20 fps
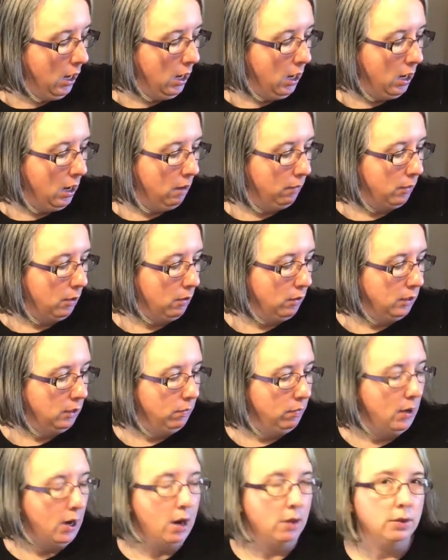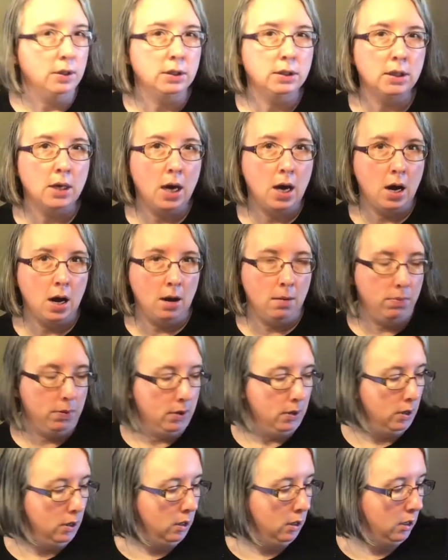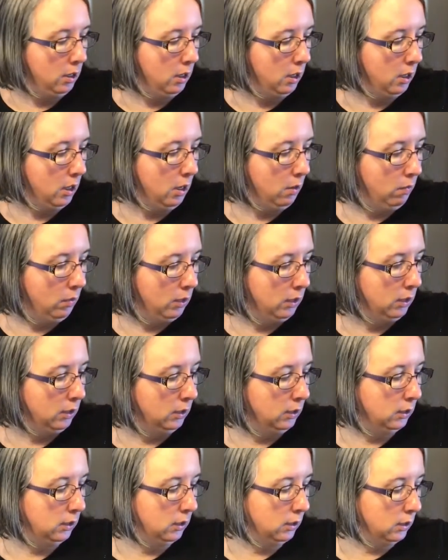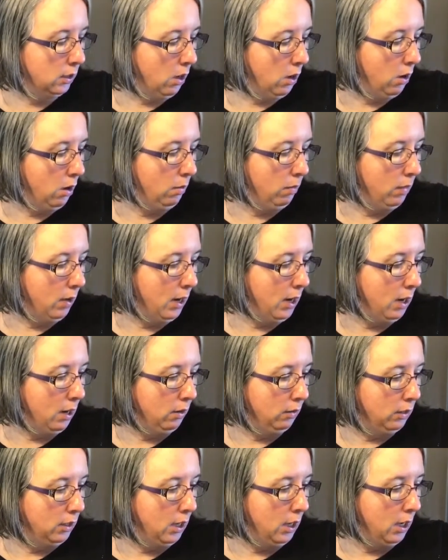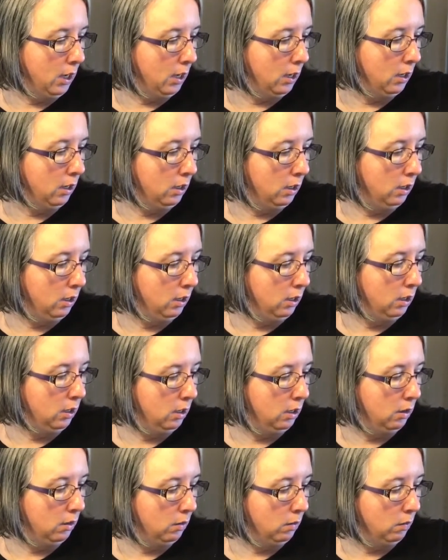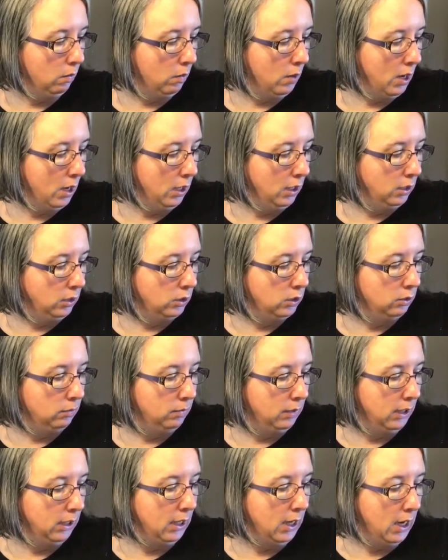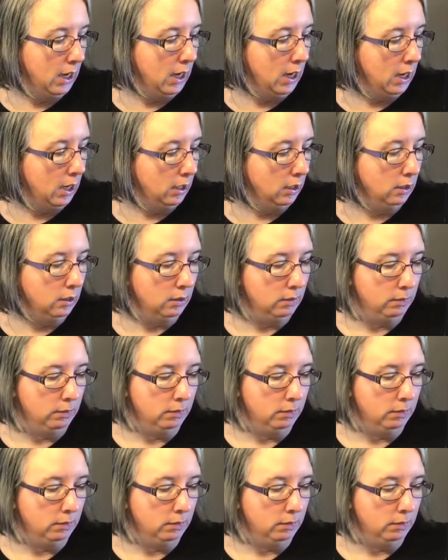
And I'm going to brown this up, and when this is all brown and ready to be canned,